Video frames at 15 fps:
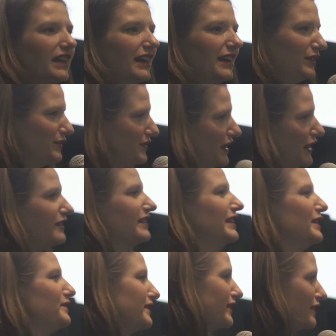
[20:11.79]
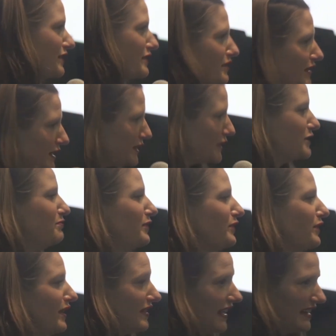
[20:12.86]
You've clearly never done user research
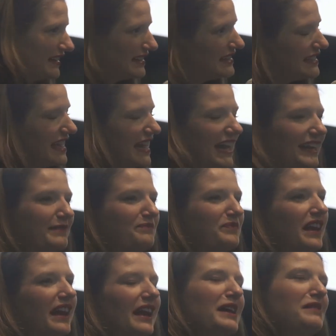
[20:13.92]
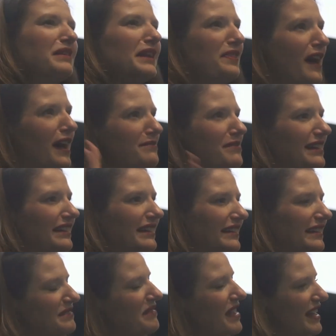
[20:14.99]
before. That's insane. But I thought about it a
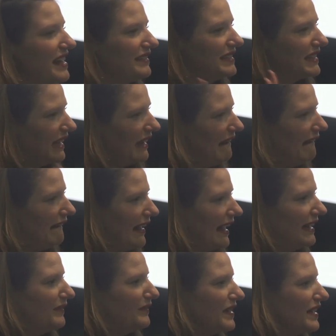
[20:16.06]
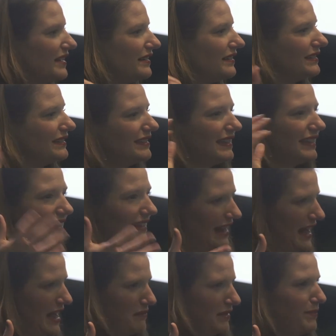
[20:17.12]
little bit, and I was like, all right, well,
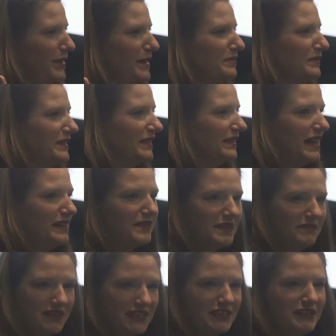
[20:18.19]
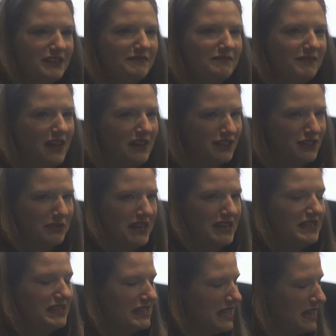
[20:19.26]
how many people do you have come visit your knowledge
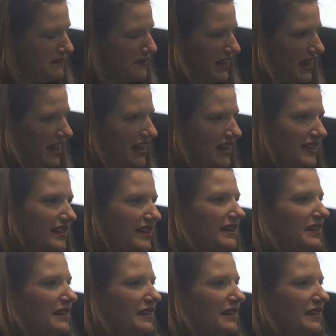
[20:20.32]
base every day?